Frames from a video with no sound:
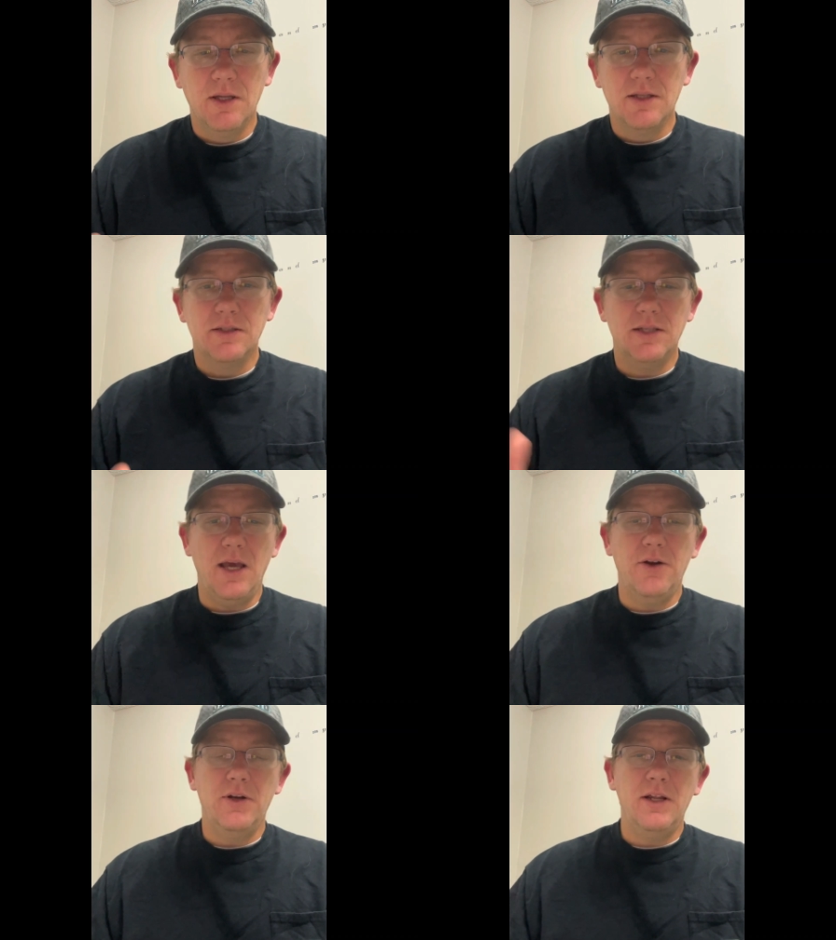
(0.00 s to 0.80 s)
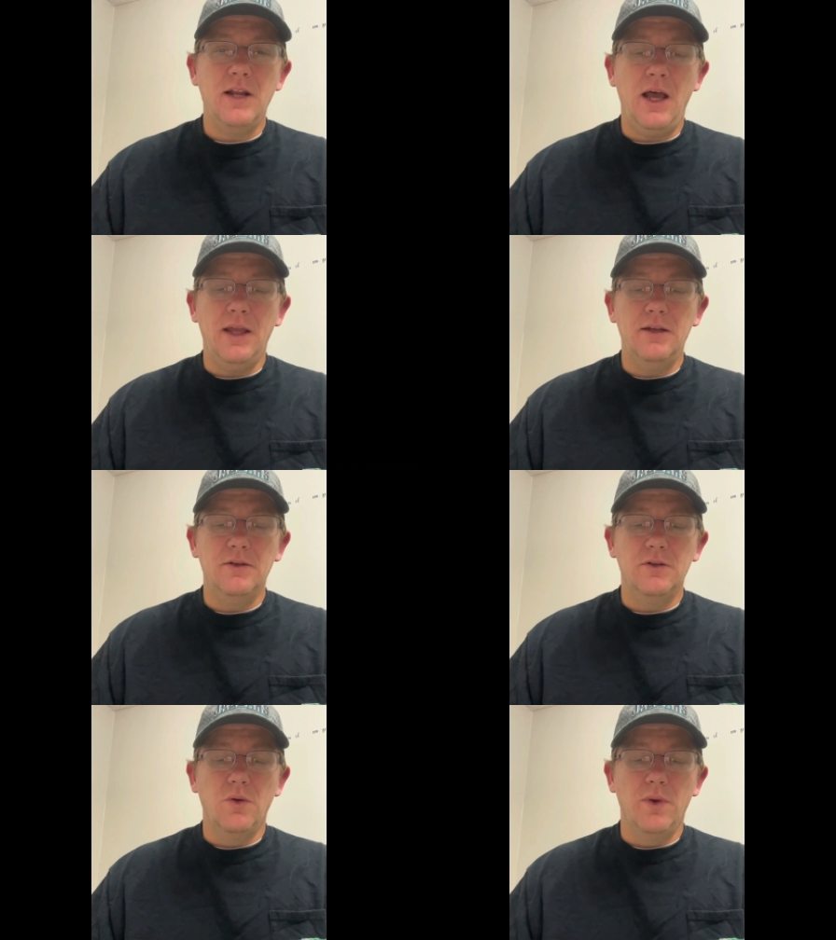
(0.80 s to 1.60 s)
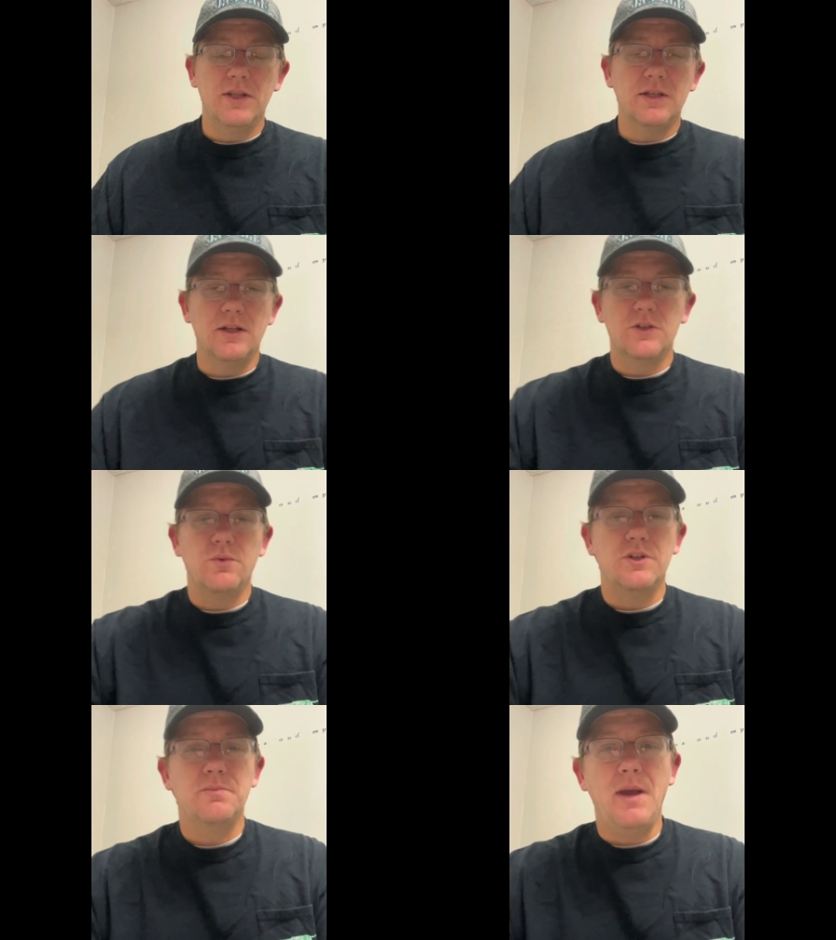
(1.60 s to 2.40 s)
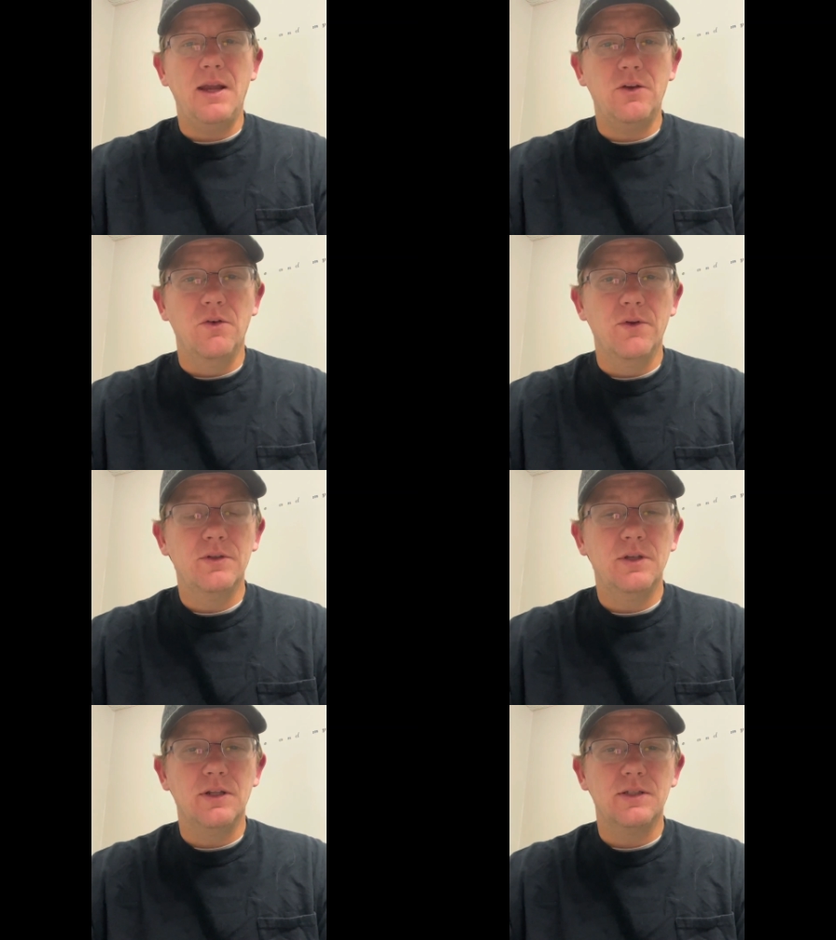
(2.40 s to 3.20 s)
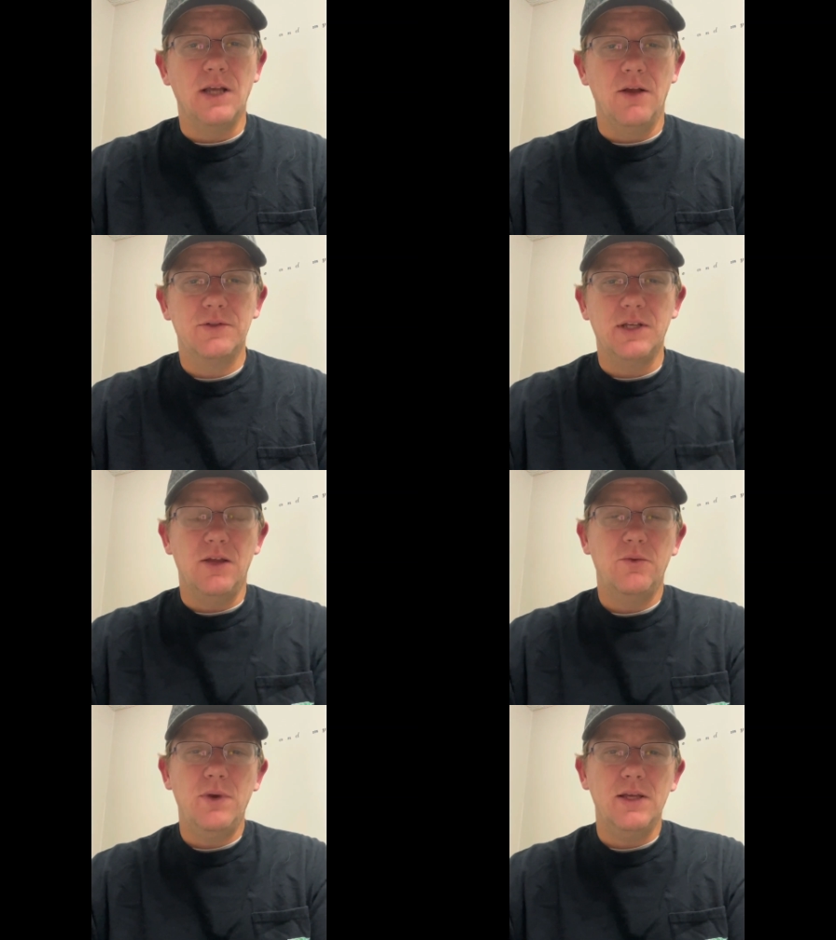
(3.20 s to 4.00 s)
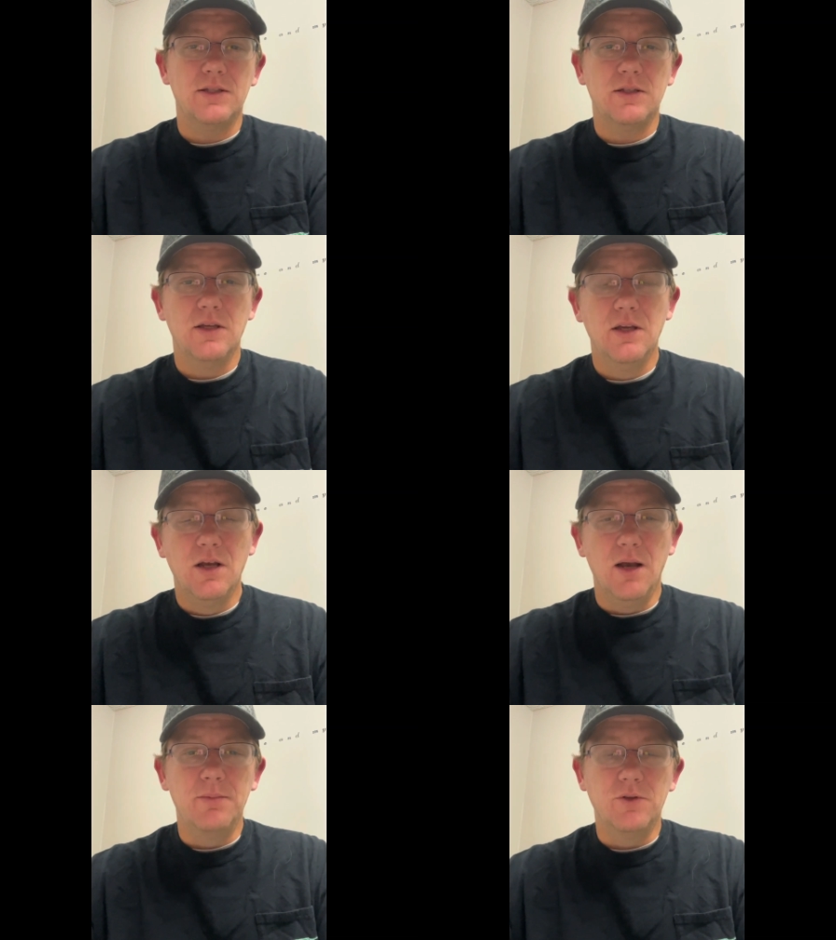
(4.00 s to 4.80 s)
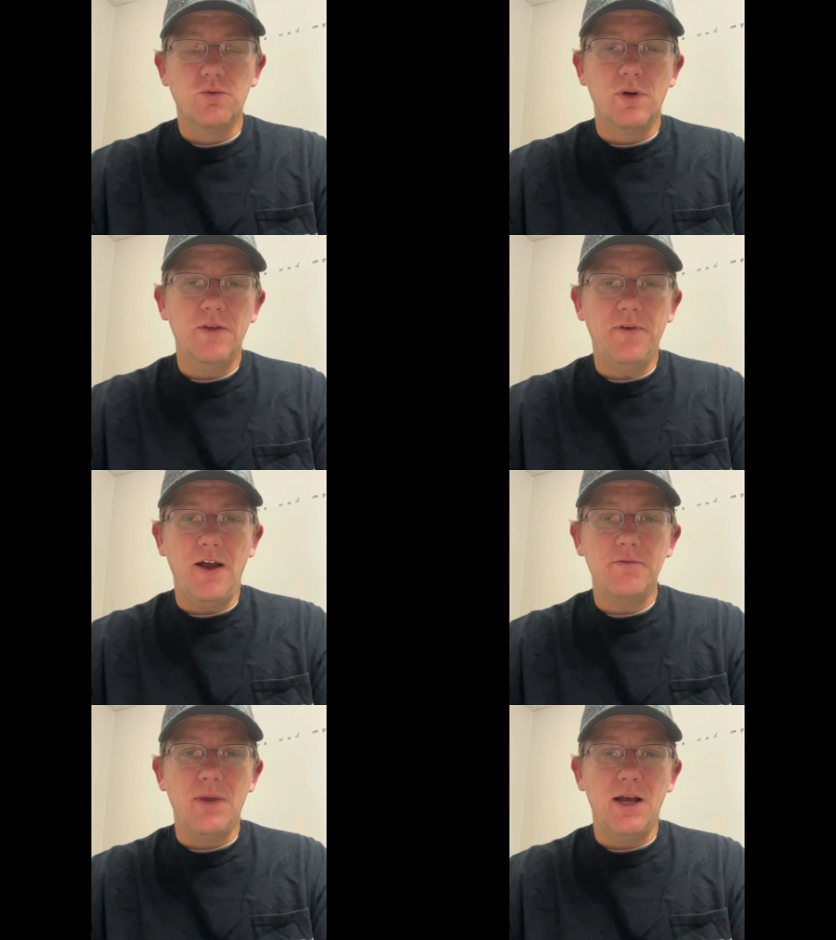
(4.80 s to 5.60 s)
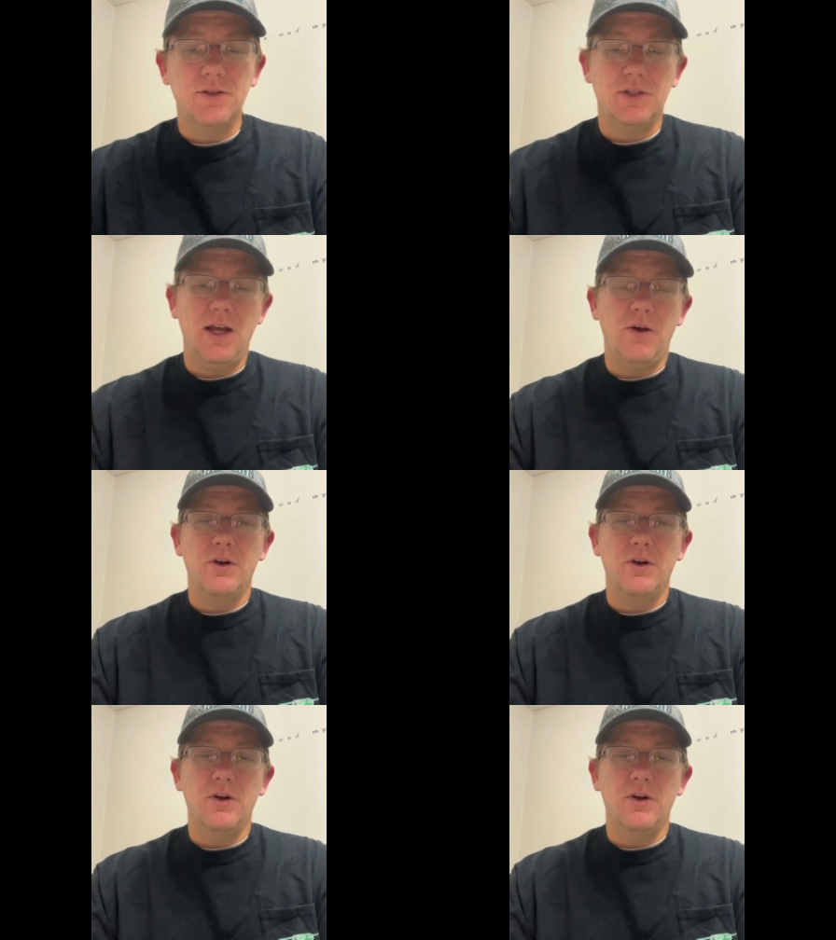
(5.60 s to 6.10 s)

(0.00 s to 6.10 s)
Saturday night, the wind's going to switch back over to the south-southwest, up to 25 miles an hour.